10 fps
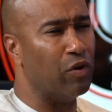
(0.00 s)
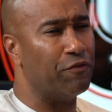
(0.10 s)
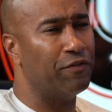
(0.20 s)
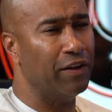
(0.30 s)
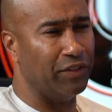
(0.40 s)
with
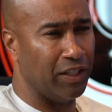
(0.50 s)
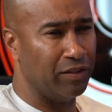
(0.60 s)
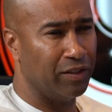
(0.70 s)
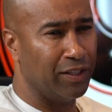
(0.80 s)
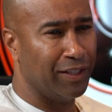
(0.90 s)
50?
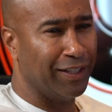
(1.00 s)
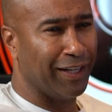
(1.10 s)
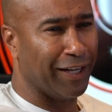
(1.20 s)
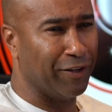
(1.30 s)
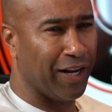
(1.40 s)

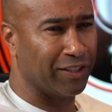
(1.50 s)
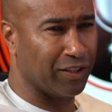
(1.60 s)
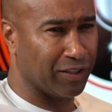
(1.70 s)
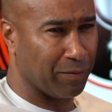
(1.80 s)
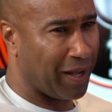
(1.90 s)
I know that's
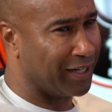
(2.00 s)
somebody